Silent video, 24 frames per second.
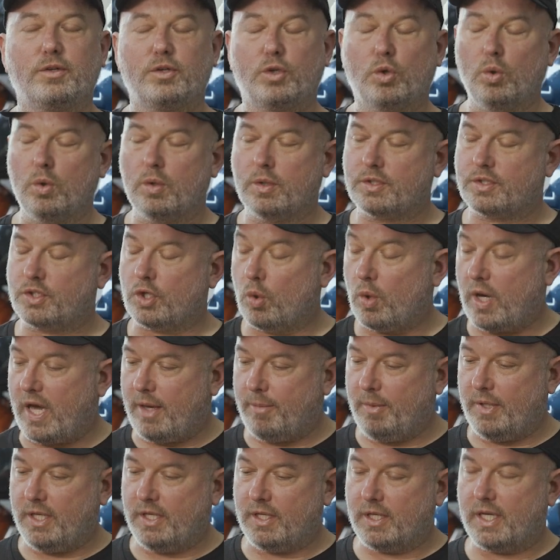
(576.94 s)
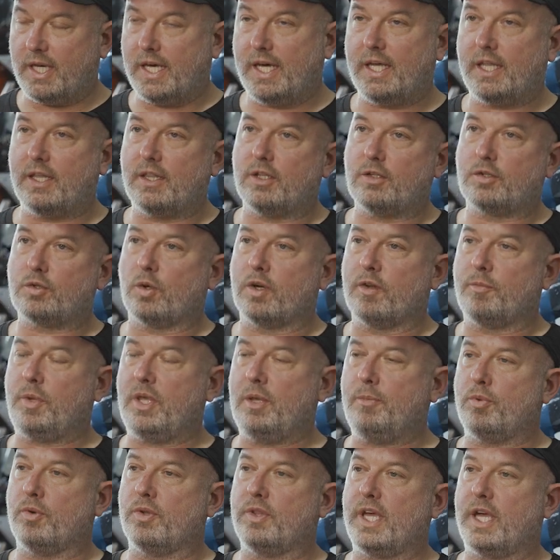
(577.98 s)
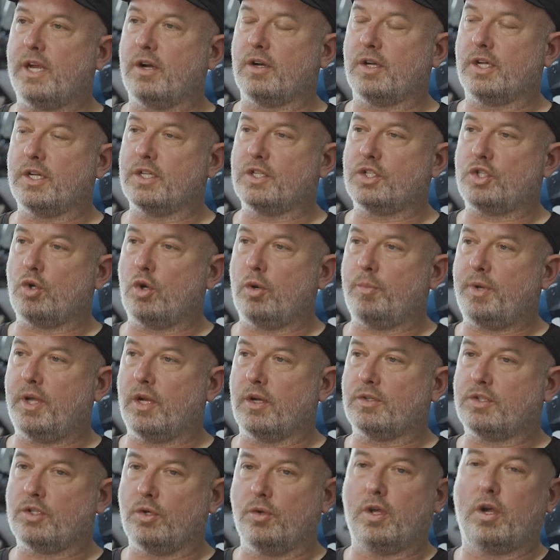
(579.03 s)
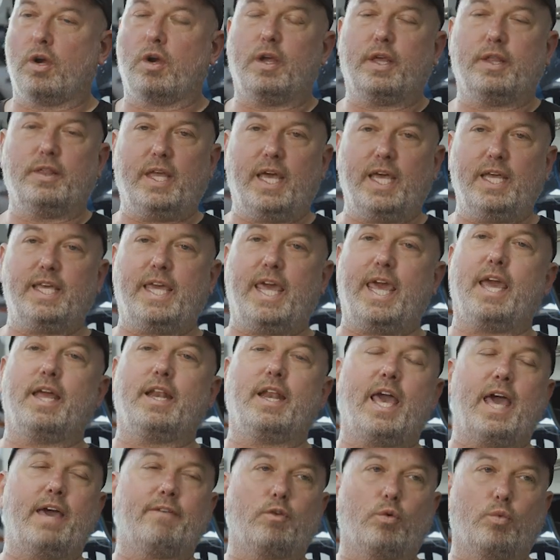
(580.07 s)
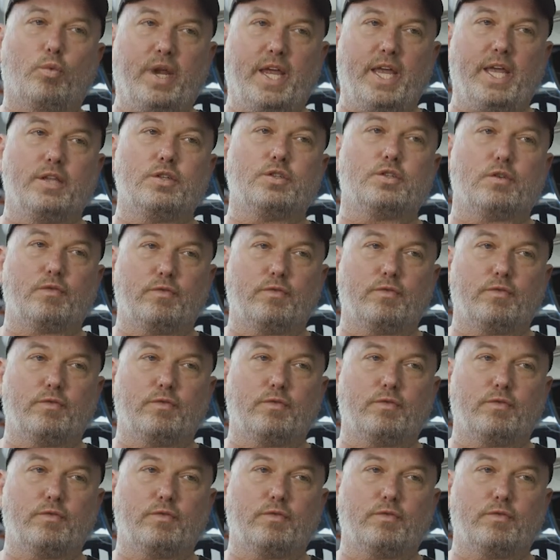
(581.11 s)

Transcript: Cool. So, I mean, the sort of people that are going to show up here, so they can have a range